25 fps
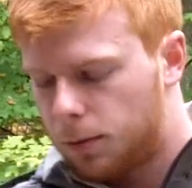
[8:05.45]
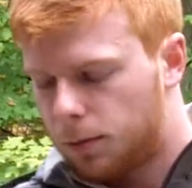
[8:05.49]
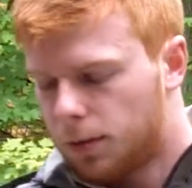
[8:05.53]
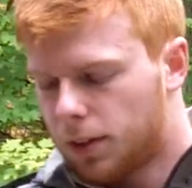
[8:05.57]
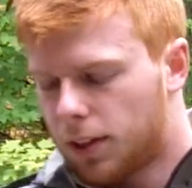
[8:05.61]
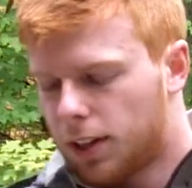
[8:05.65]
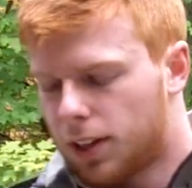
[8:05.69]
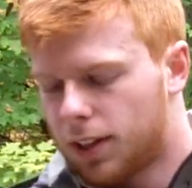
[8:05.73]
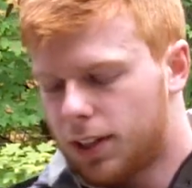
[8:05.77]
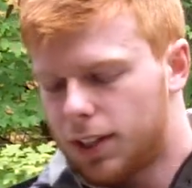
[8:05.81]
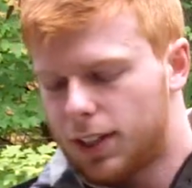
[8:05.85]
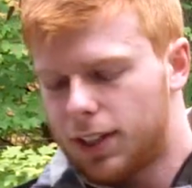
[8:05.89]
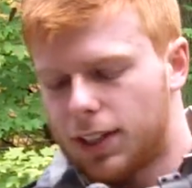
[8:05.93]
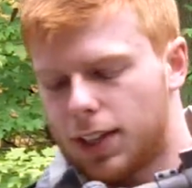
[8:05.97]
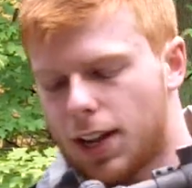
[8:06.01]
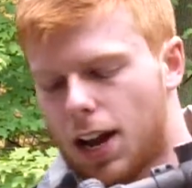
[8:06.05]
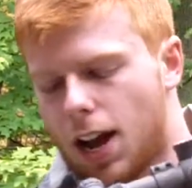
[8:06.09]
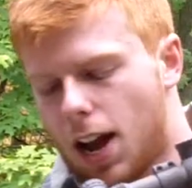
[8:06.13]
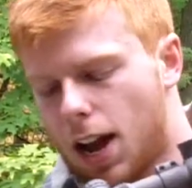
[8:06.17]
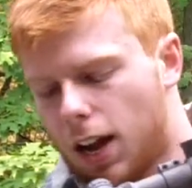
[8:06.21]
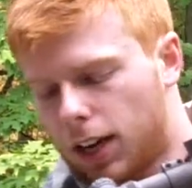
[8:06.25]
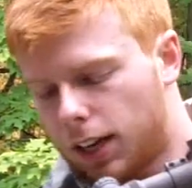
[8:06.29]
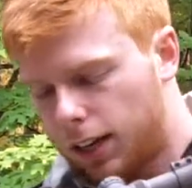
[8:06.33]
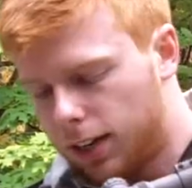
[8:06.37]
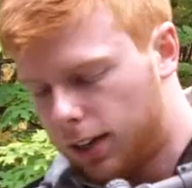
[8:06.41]
The
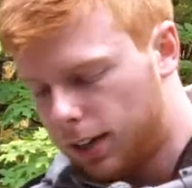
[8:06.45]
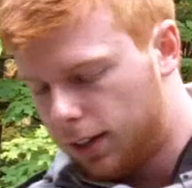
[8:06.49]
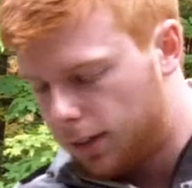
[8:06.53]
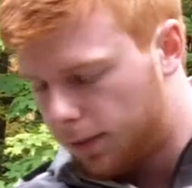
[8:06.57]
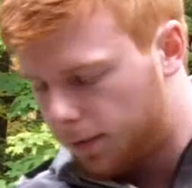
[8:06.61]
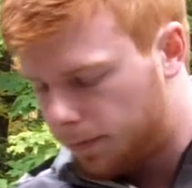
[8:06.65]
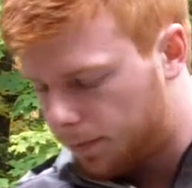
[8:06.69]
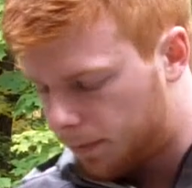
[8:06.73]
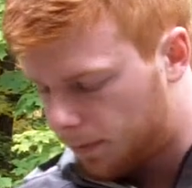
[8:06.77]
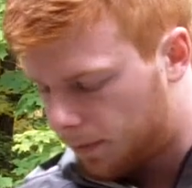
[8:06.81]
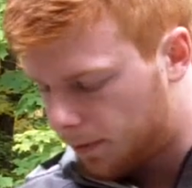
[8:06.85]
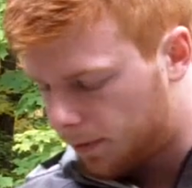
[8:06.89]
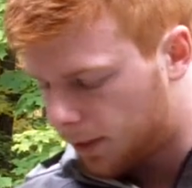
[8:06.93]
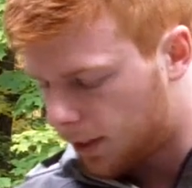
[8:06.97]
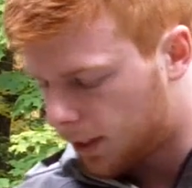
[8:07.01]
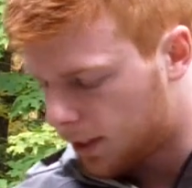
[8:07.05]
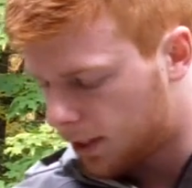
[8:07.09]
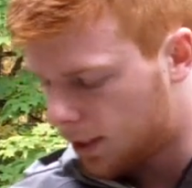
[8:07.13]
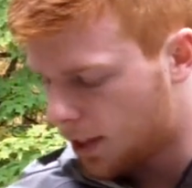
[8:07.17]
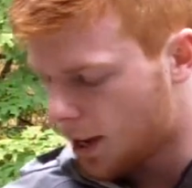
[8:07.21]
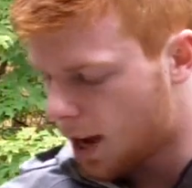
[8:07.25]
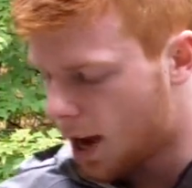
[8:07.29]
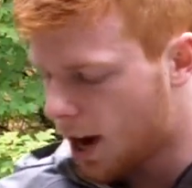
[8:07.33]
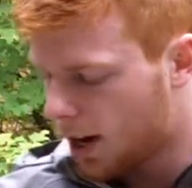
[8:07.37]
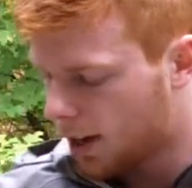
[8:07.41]
stock.
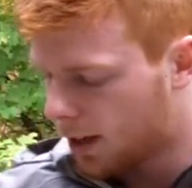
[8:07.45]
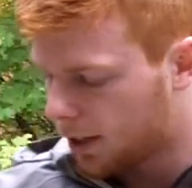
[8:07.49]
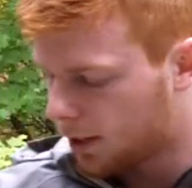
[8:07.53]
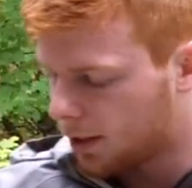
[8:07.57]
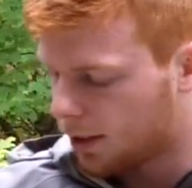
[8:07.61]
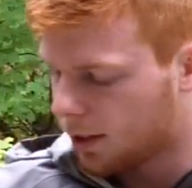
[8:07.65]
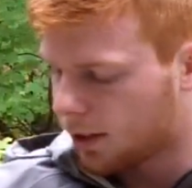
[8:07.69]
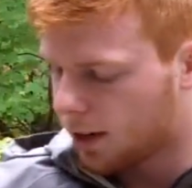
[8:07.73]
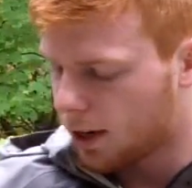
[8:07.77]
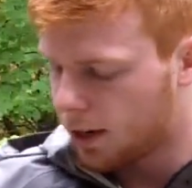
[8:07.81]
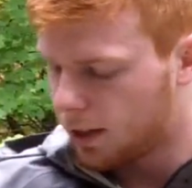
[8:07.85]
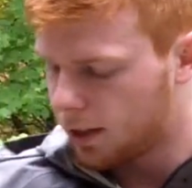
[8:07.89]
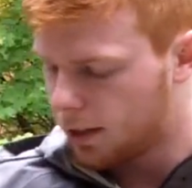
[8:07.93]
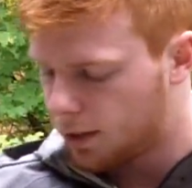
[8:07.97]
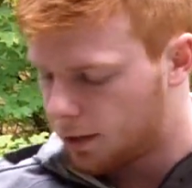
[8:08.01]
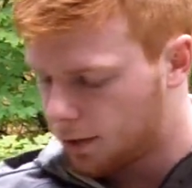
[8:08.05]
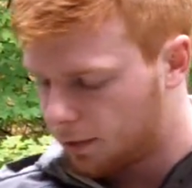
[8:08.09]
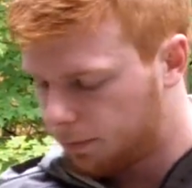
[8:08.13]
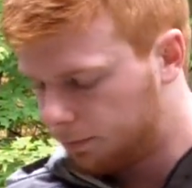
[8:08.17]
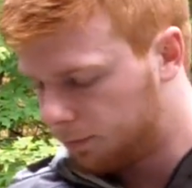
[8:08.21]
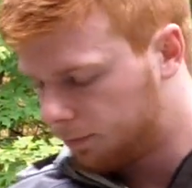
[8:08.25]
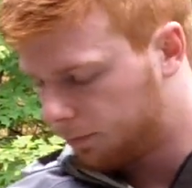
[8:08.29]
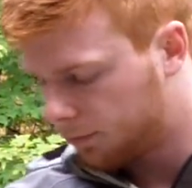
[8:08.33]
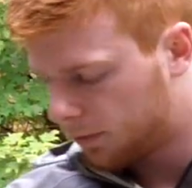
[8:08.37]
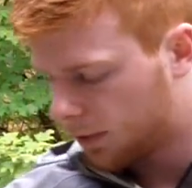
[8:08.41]
The stock, it's
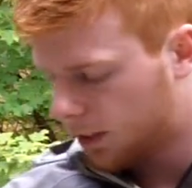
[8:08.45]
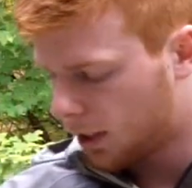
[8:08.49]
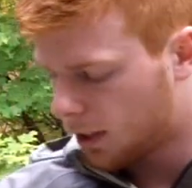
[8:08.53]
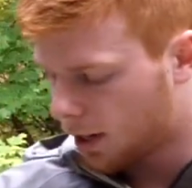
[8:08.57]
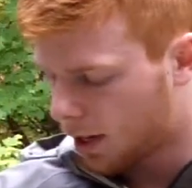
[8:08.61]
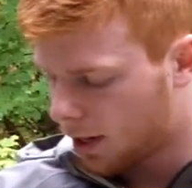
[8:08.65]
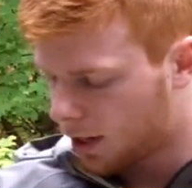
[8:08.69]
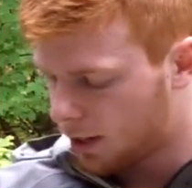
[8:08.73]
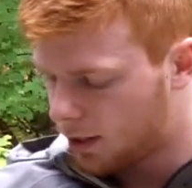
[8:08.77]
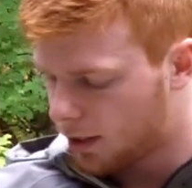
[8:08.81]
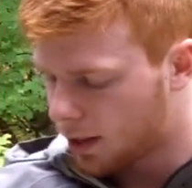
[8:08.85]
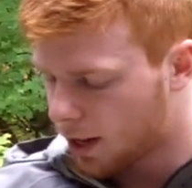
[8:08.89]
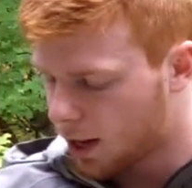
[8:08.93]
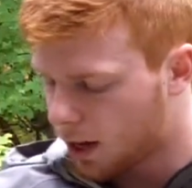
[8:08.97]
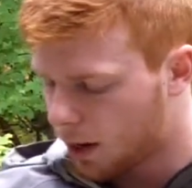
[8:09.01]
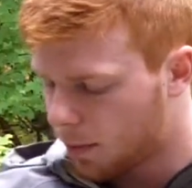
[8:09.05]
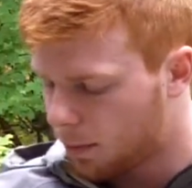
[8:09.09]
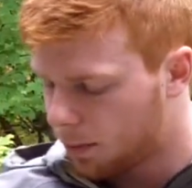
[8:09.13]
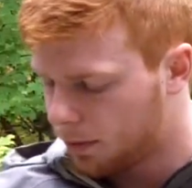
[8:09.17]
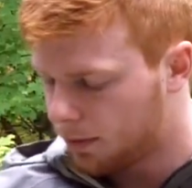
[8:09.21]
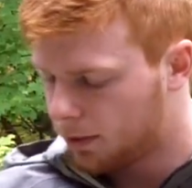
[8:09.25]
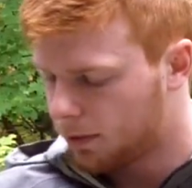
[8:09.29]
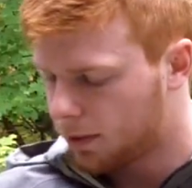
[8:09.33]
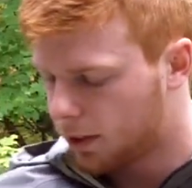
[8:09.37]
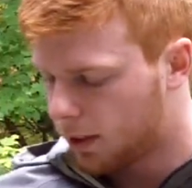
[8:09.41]
nice. It's a nice
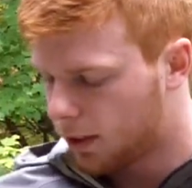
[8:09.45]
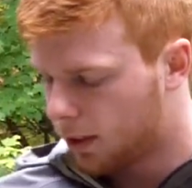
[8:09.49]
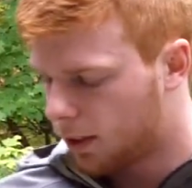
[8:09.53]
setup.